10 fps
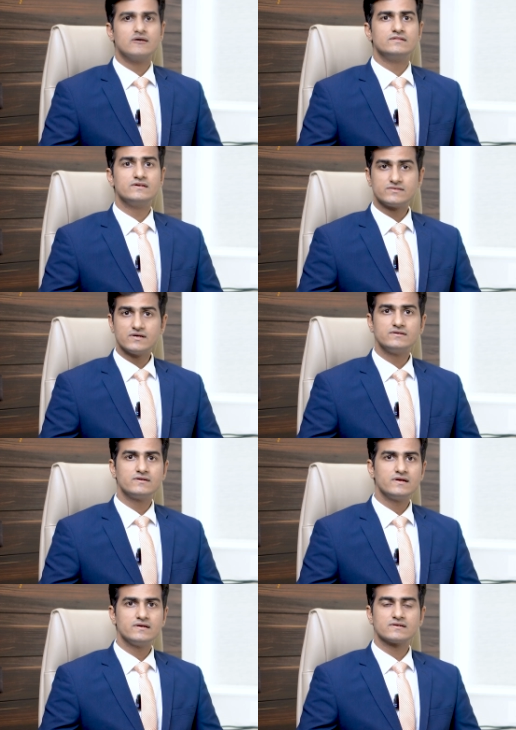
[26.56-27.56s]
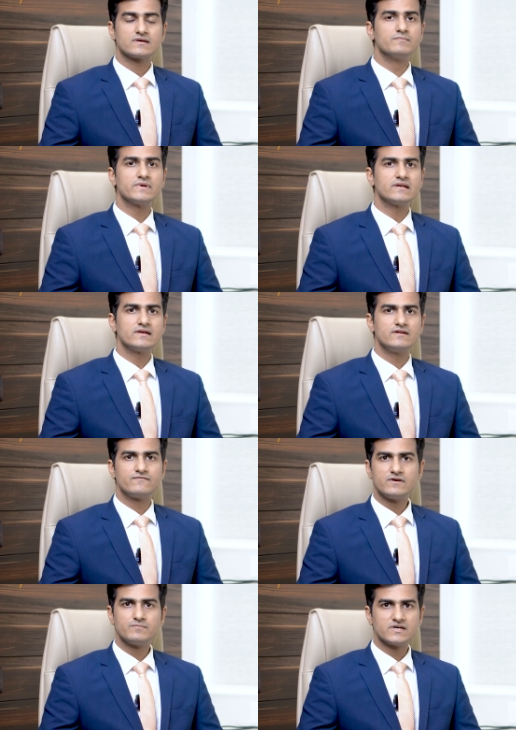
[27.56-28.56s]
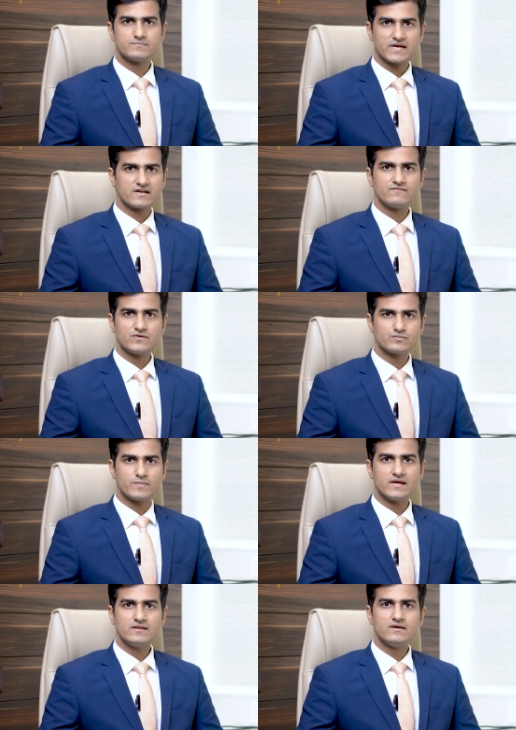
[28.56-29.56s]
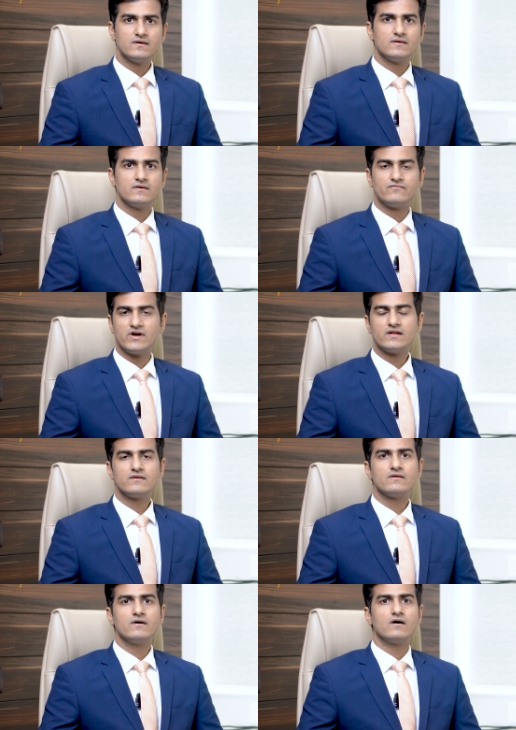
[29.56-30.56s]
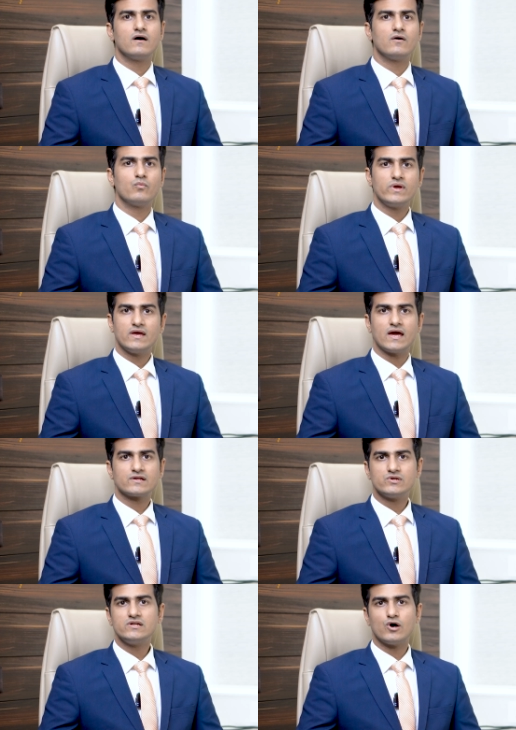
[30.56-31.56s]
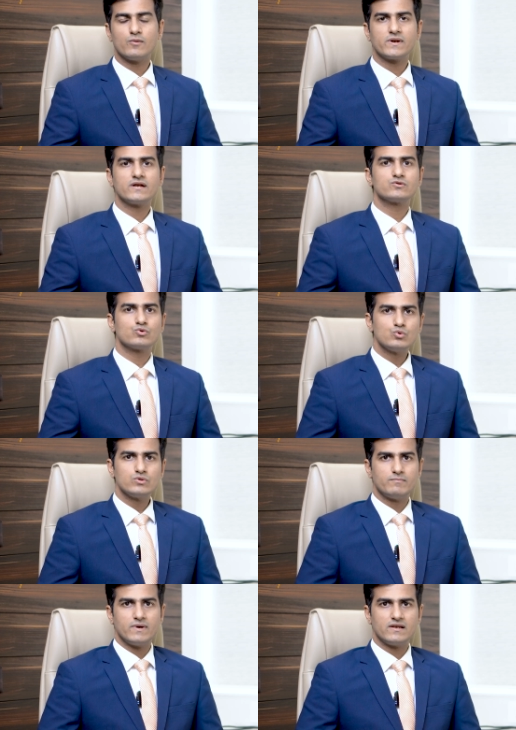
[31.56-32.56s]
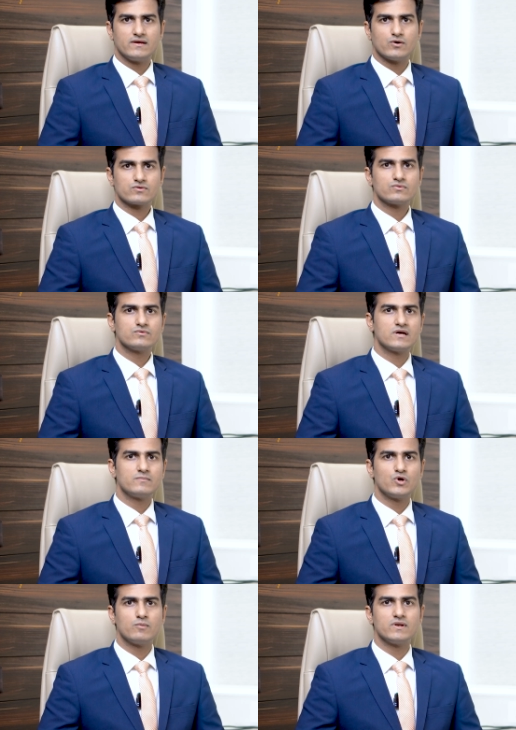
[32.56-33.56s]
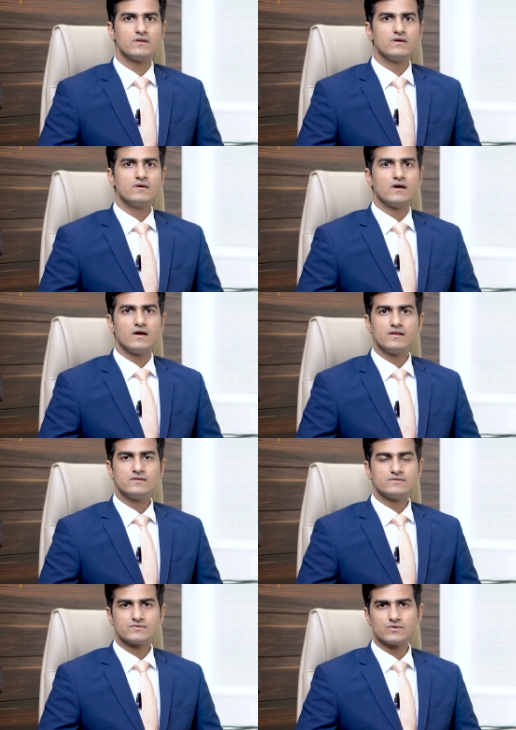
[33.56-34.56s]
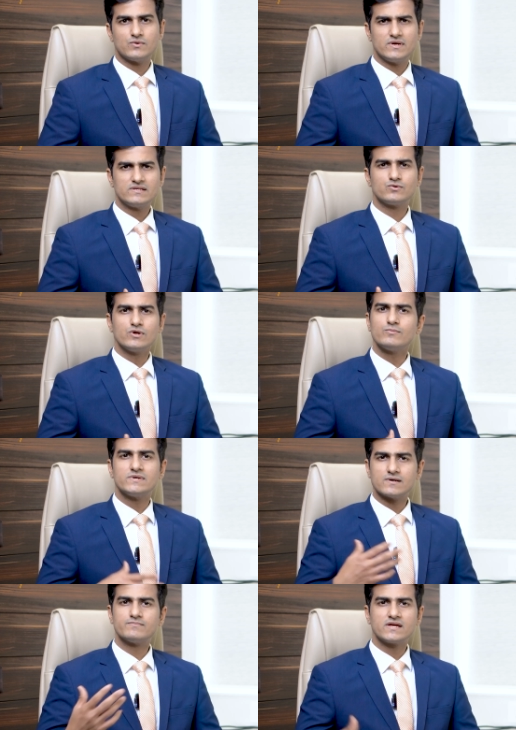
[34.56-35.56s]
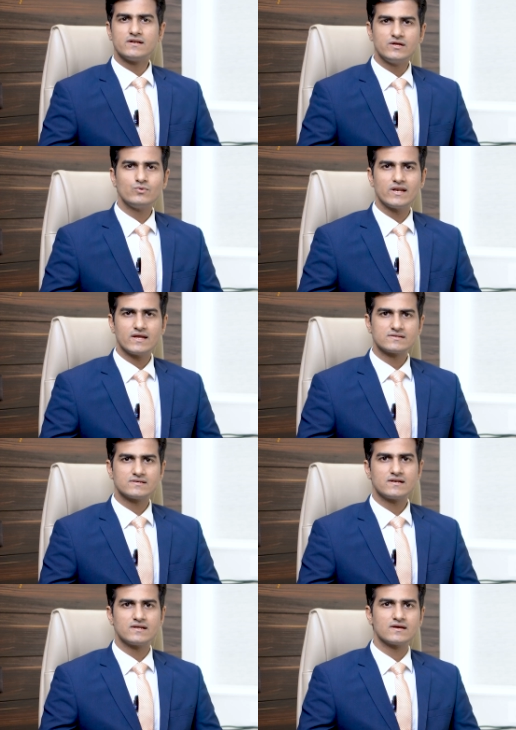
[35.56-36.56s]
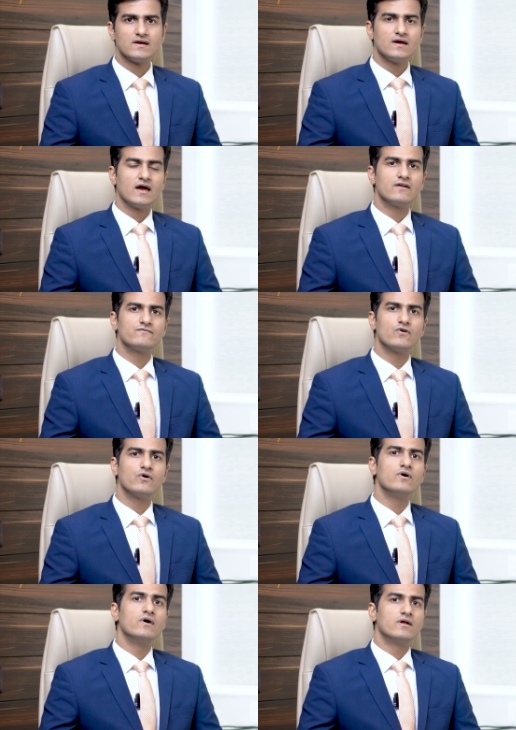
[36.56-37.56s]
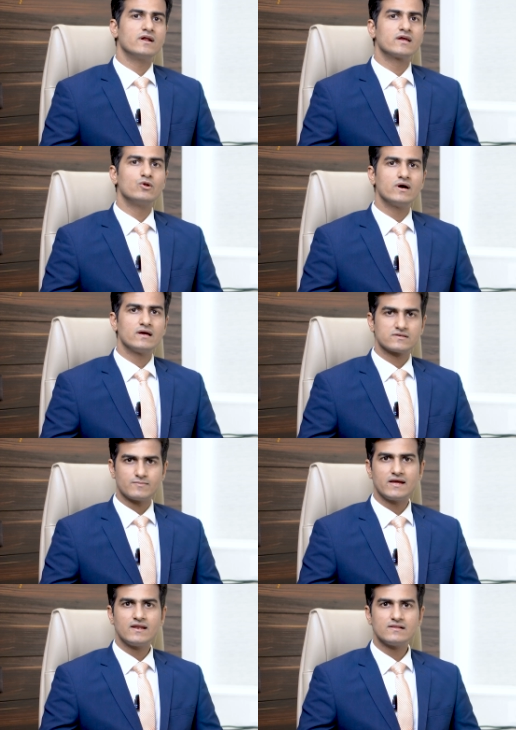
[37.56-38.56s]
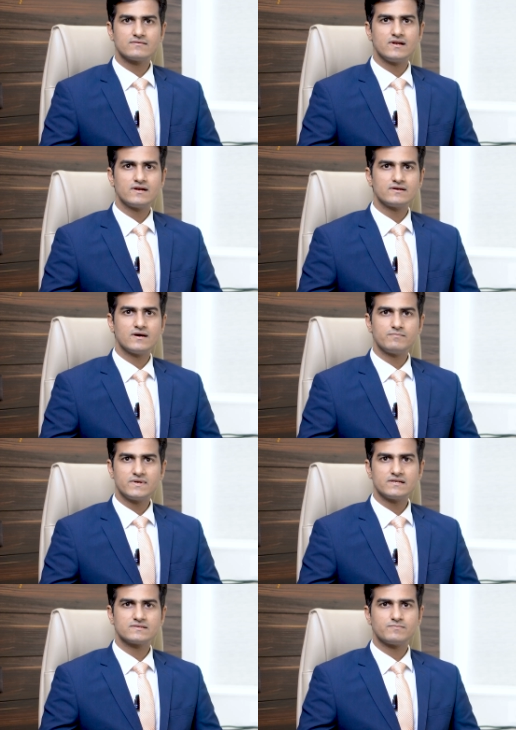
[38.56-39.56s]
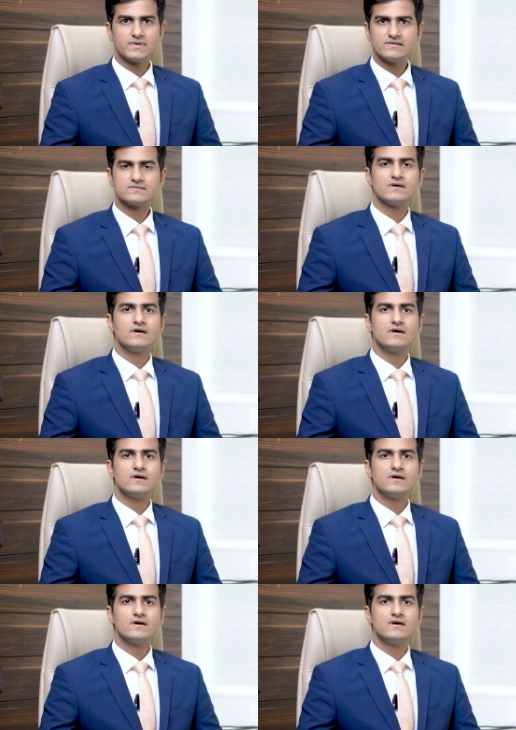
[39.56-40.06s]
This surgery is a completely different perspective to spine wherein uh, we actually operate through the belly or through the abdomen. And so it's going to be something new and exciting. And for regular spine health related updates, please